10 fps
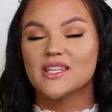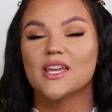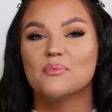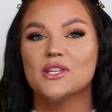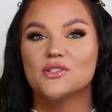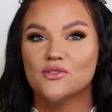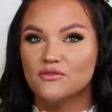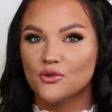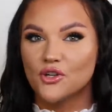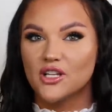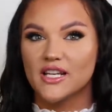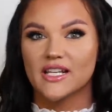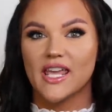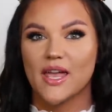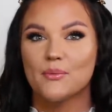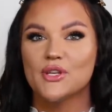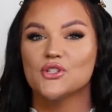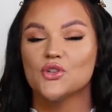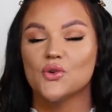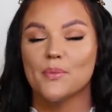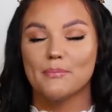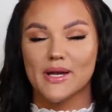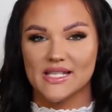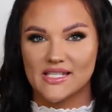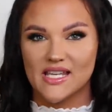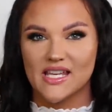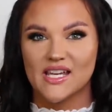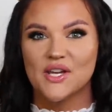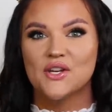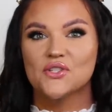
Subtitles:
can't be too floral, and it can't be too musky.